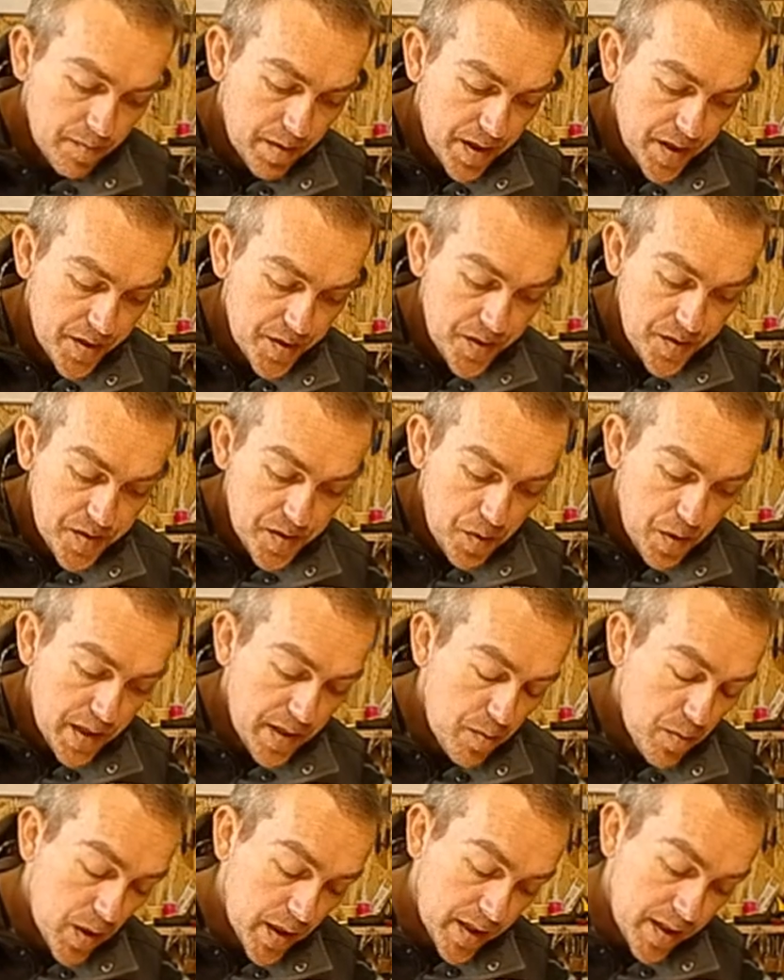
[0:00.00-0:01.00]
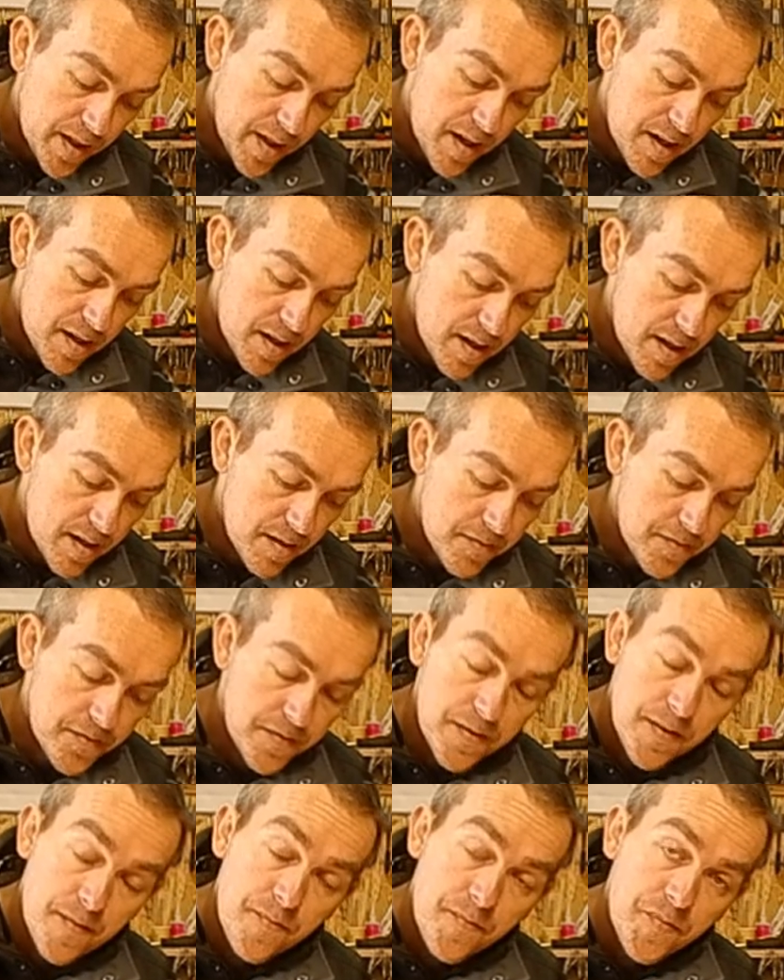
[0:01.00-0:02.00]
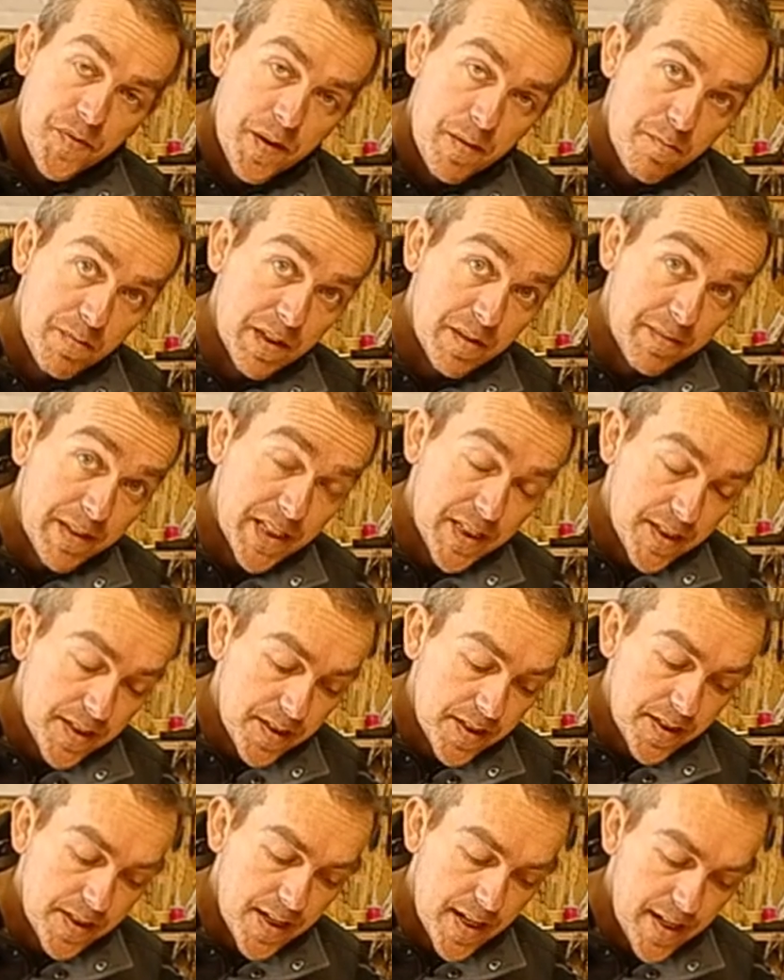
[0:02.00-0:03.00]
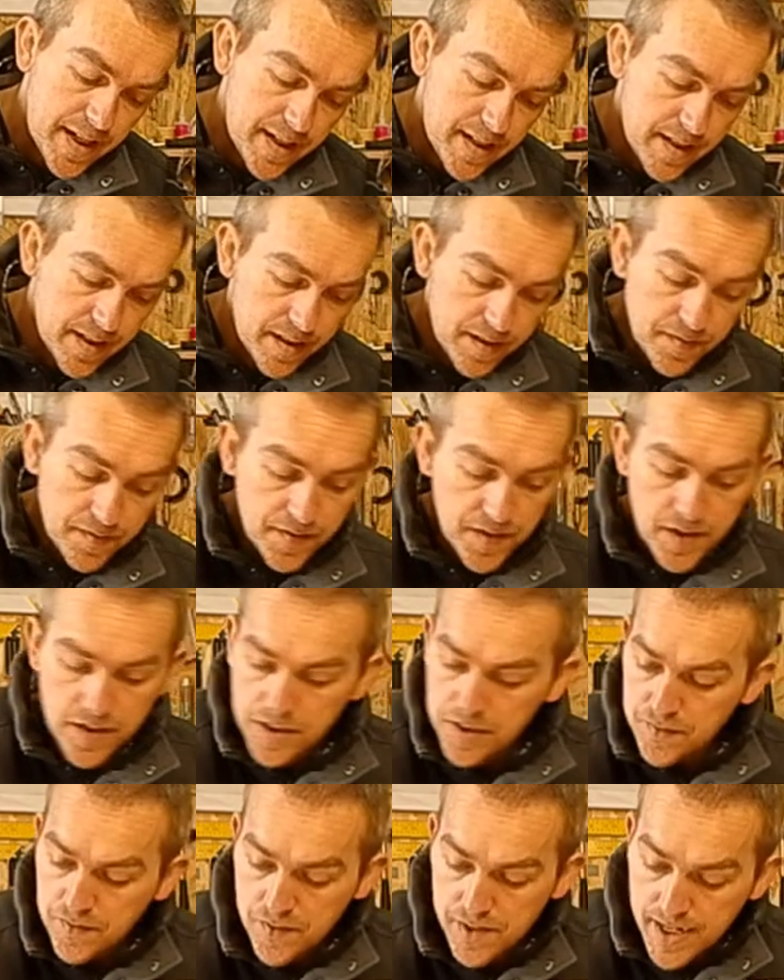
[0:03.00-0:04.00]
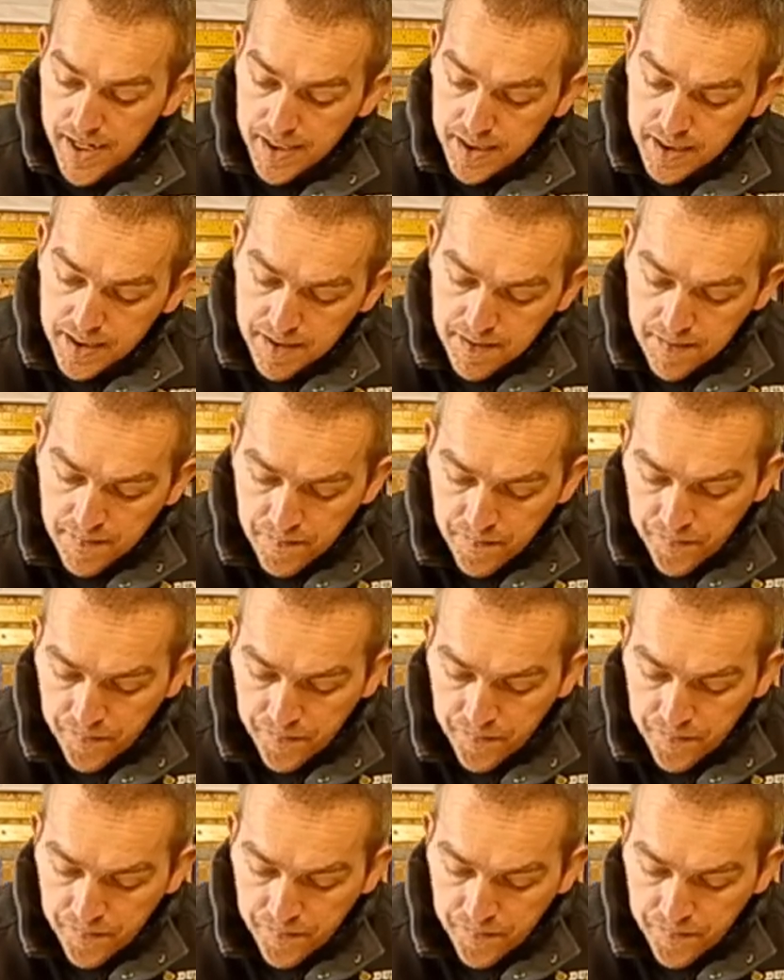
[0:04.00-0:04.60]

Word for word: I'm going to do 21.5mm thick at the first fret